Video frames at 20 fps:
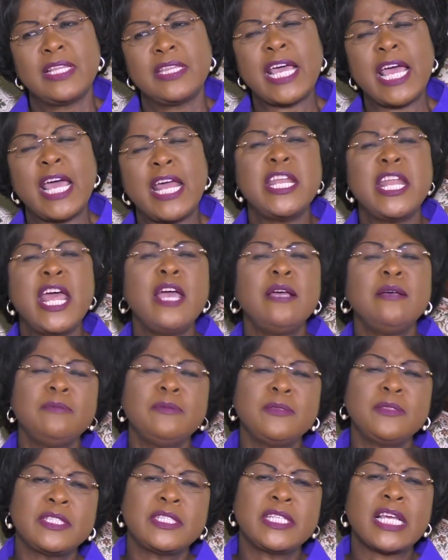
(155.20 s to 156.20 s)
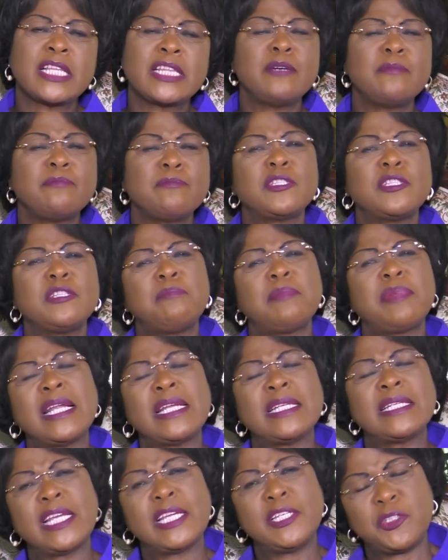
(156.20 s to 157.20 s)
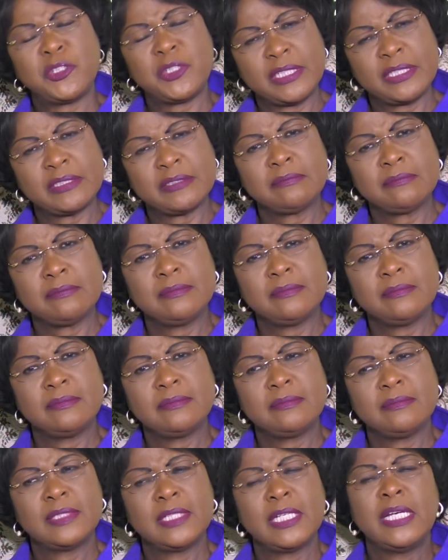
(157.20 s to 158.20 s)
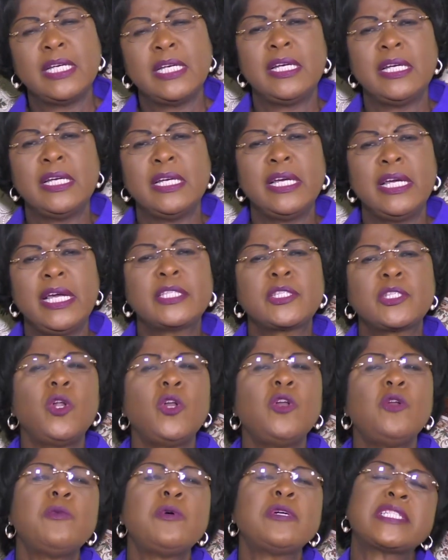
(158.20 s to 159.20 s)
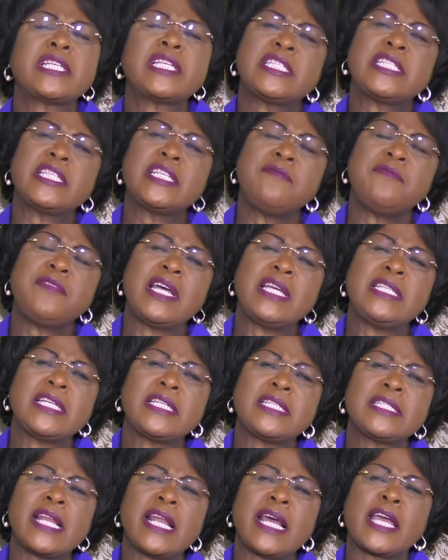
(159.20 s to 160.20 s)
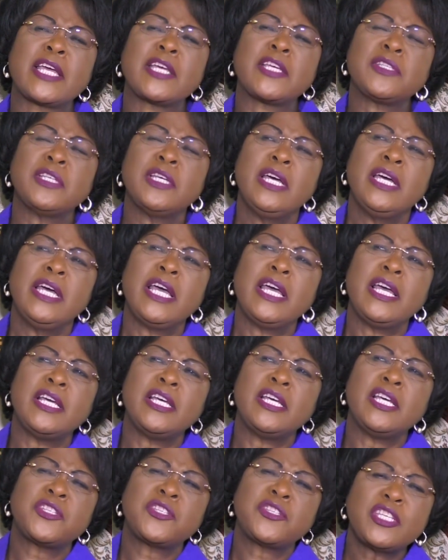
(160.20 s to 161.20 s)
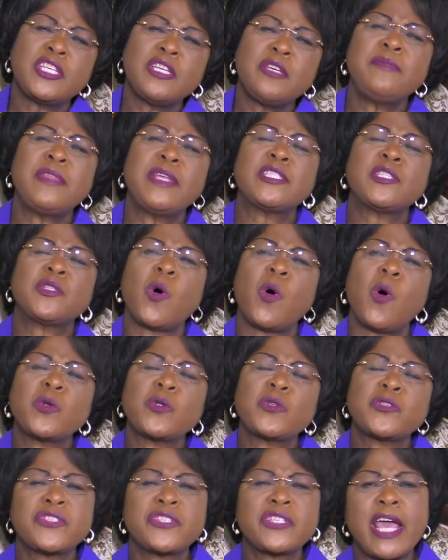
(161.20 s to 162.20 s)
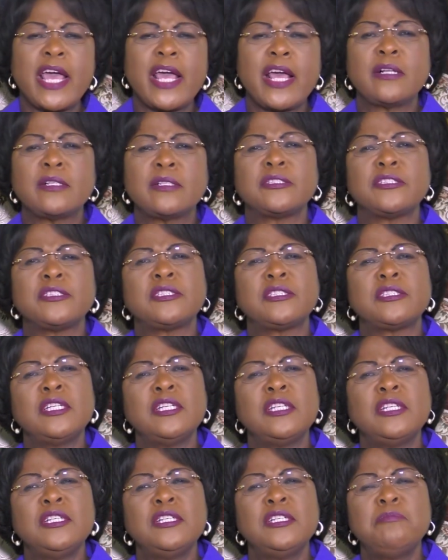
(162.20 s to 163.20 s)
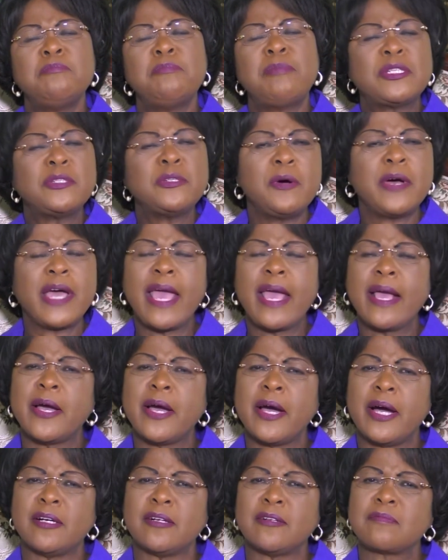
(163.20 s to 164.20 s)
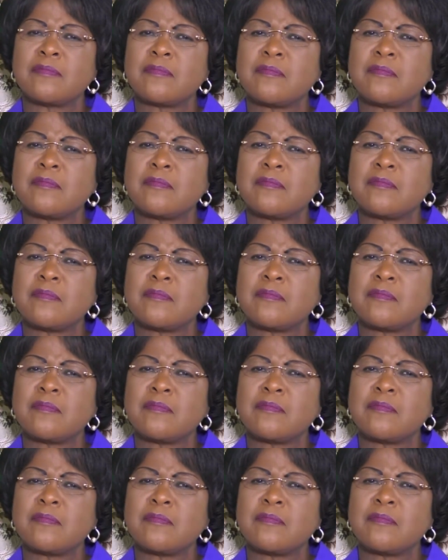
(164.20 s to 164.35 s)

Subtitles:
Their names take them to the plantation. It's almost as if they're just like a ship that's all sails, but no anchor.